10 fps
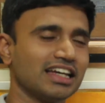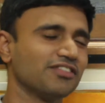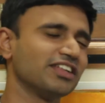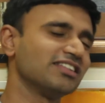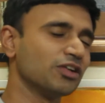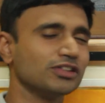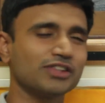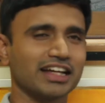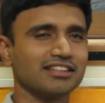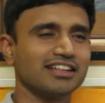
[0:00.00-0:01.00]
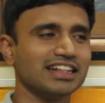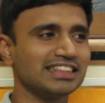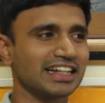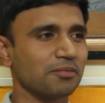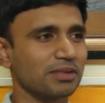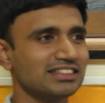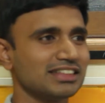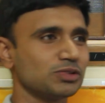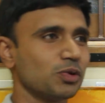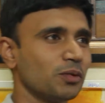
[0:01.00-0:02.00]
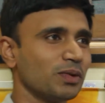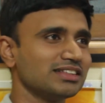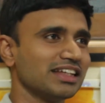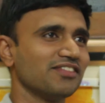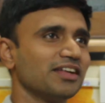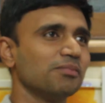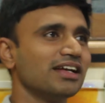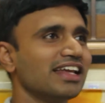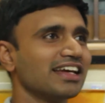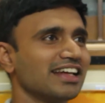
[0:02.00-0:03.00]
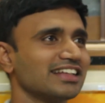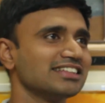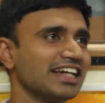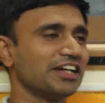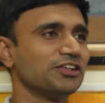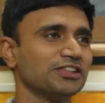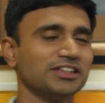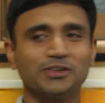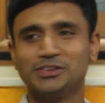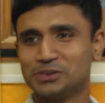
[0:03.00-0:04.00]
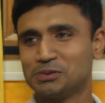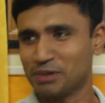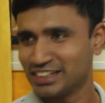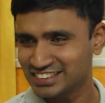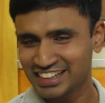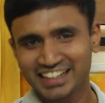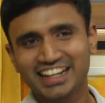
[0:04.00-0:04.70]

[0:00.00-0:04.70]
If it goes to like a 30-second pitch, this is what we say. We are building like the share auto that goes to space.